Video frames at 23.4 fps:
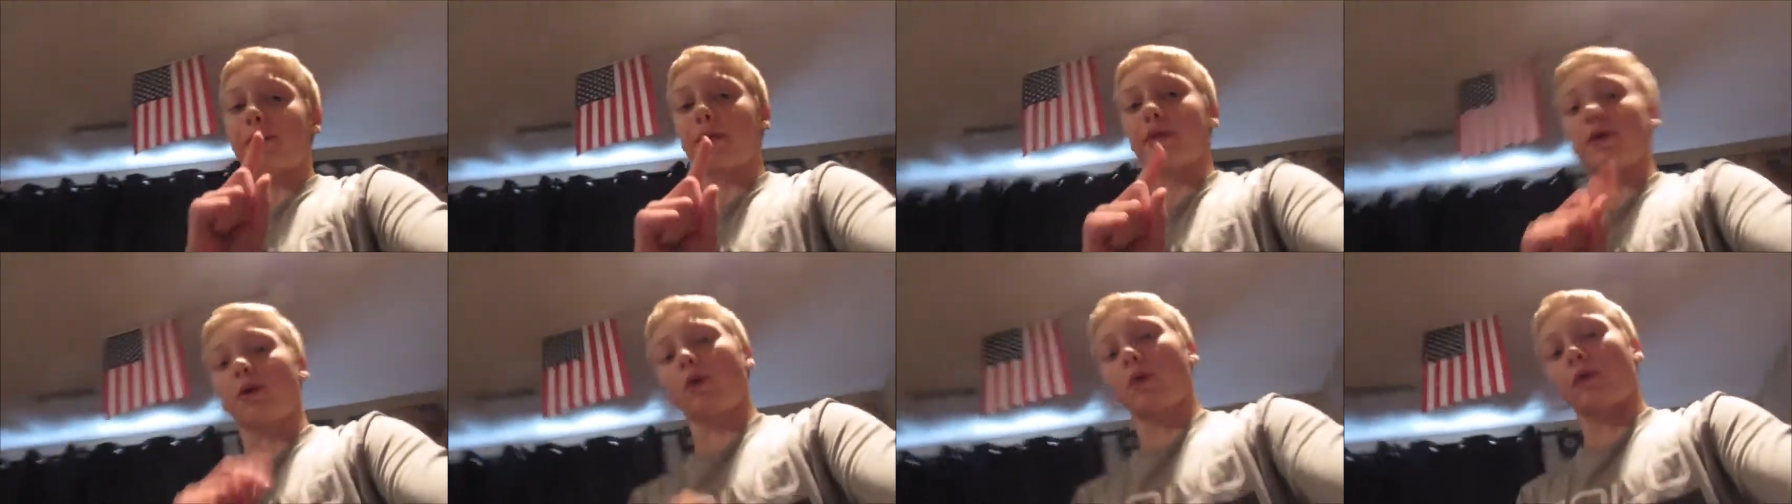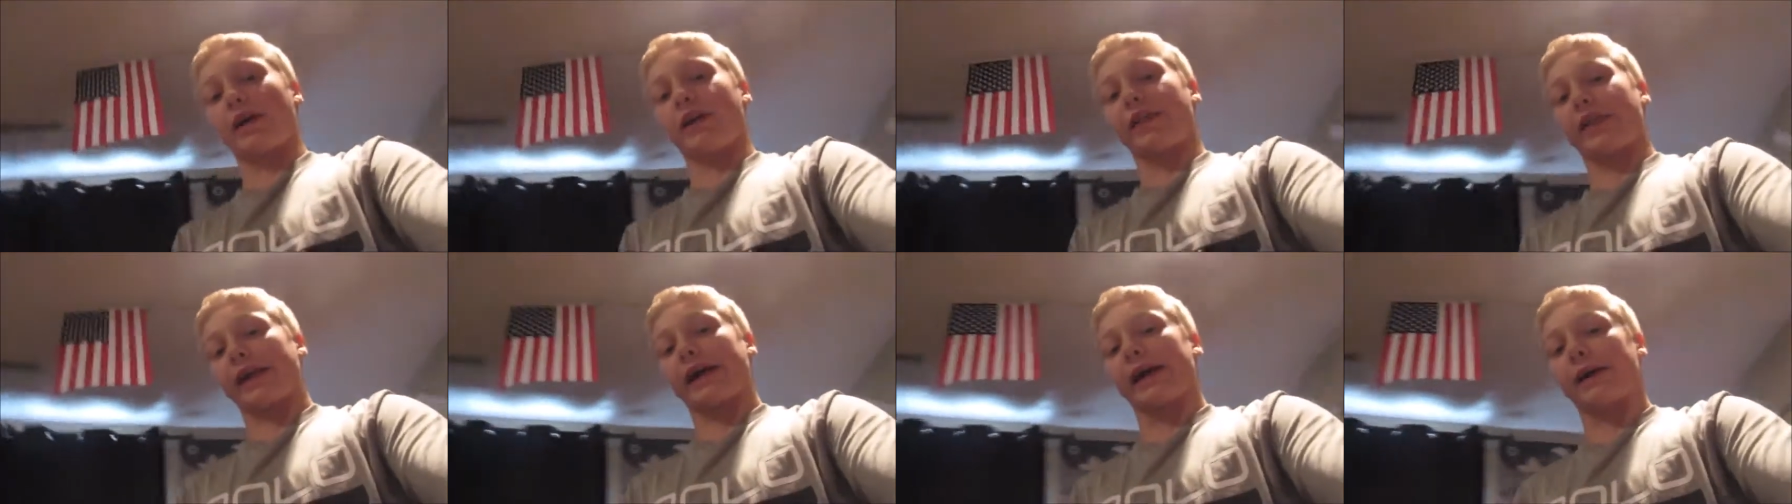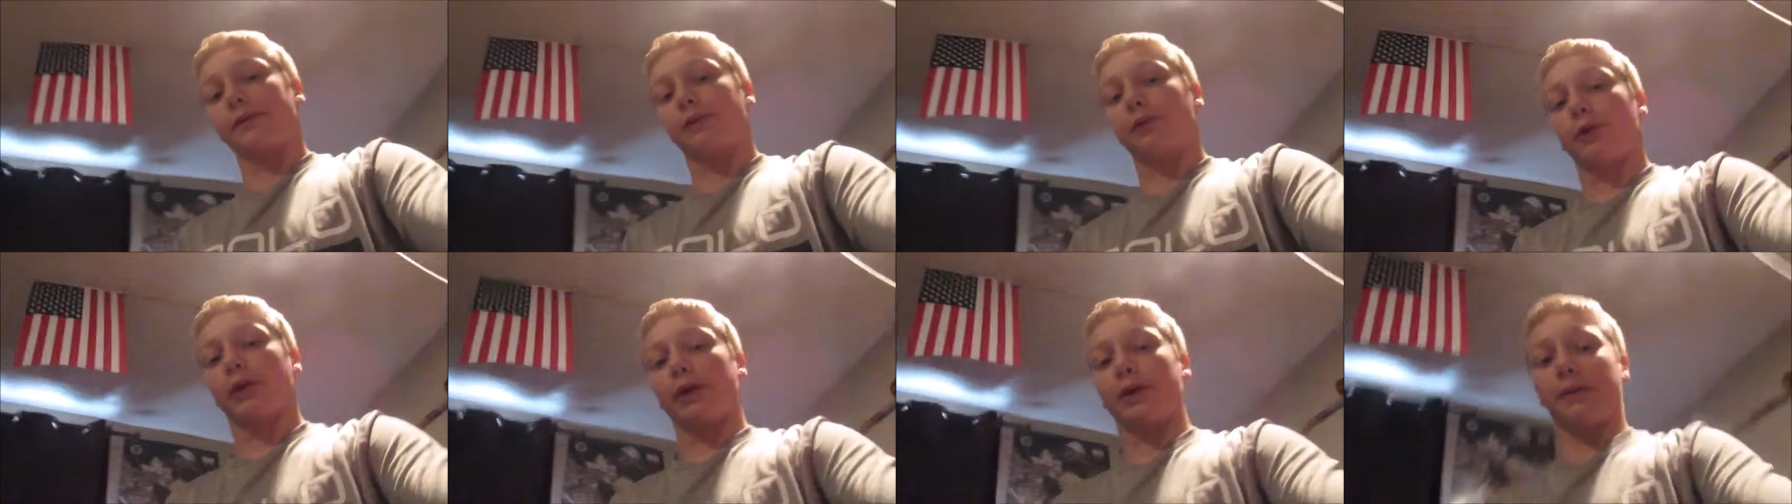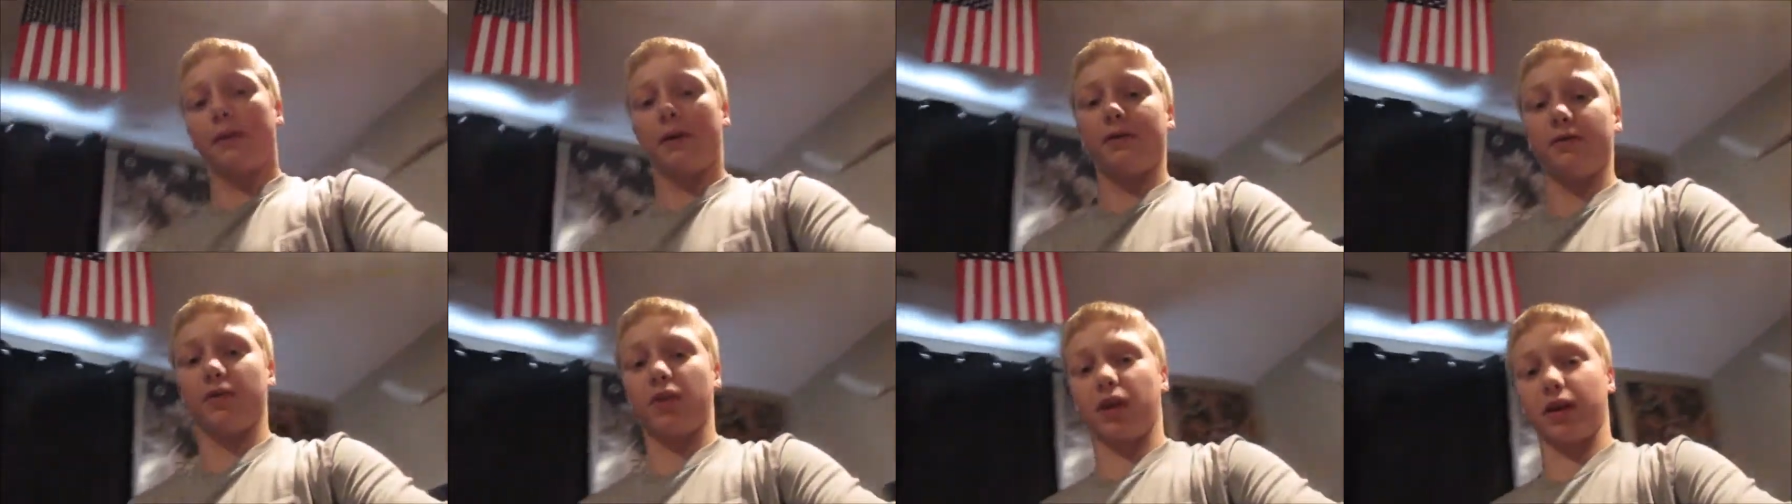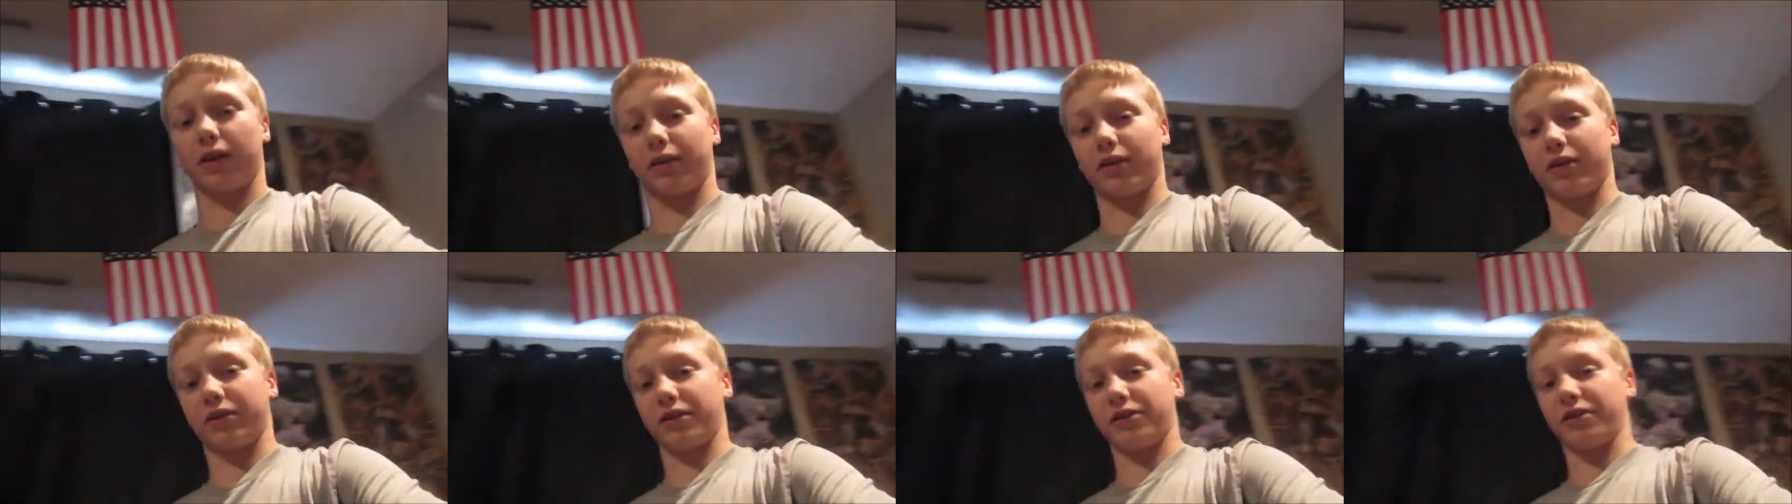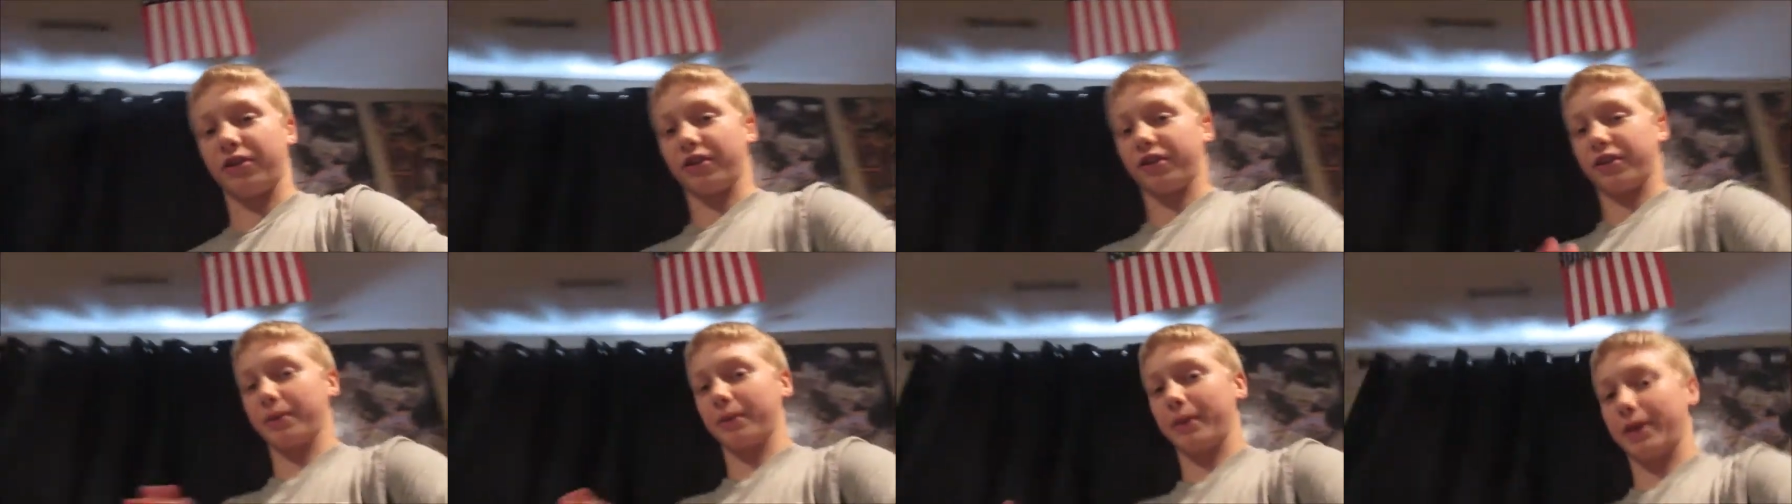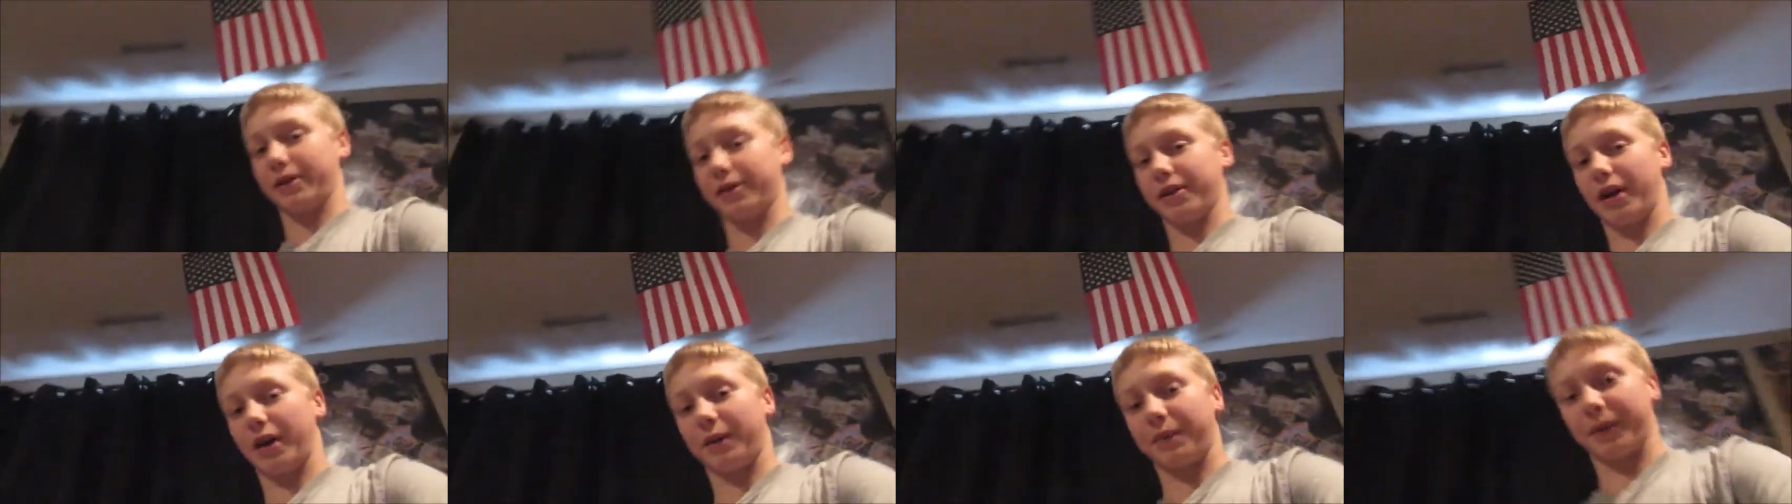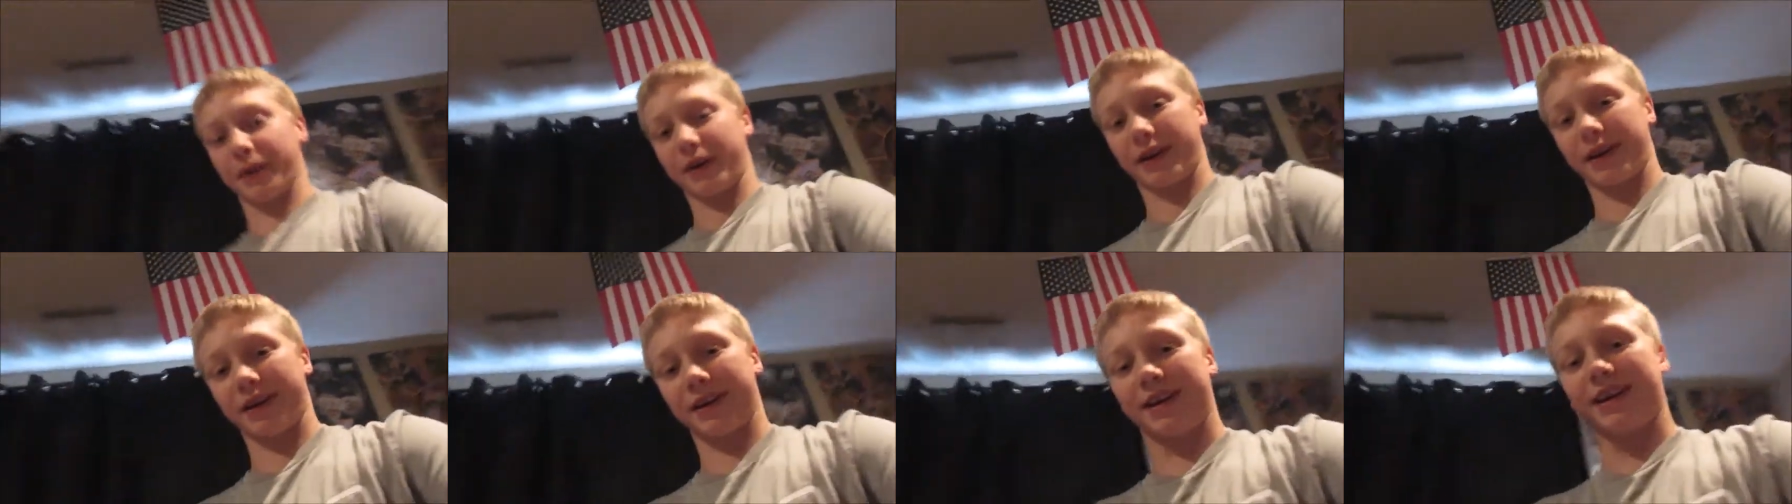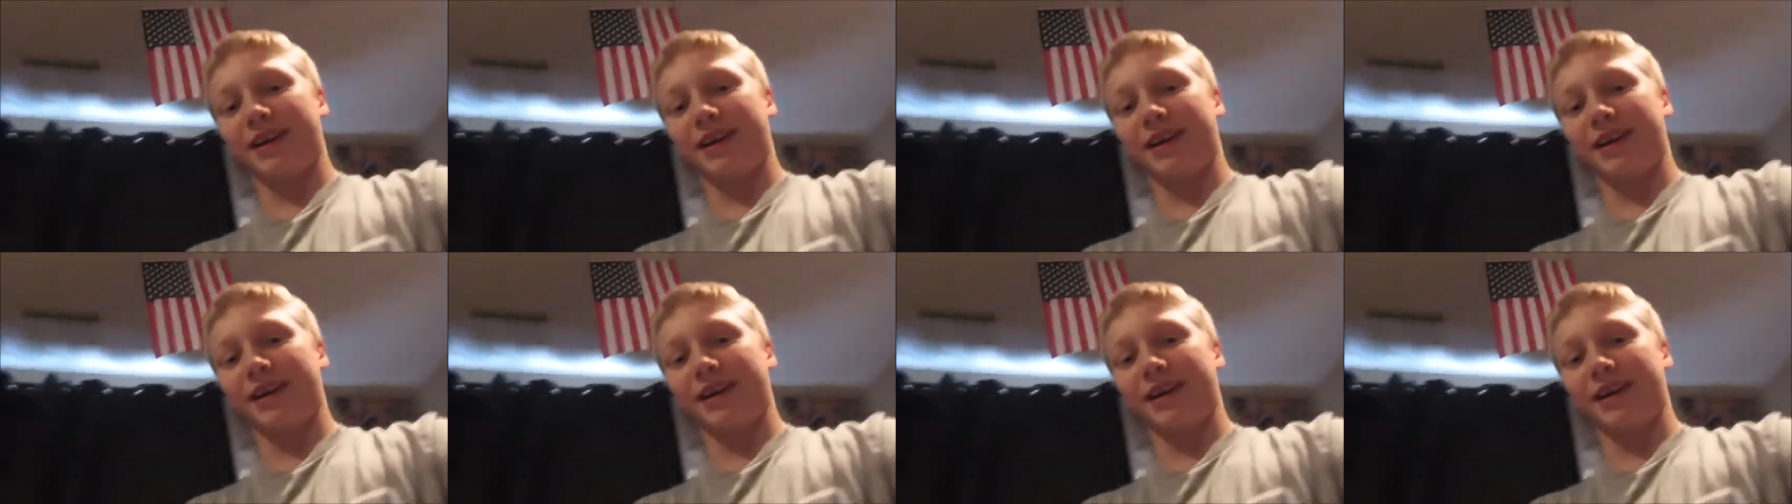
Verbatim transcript: be the only thing I'm doing in my vlog. This is just the main topic.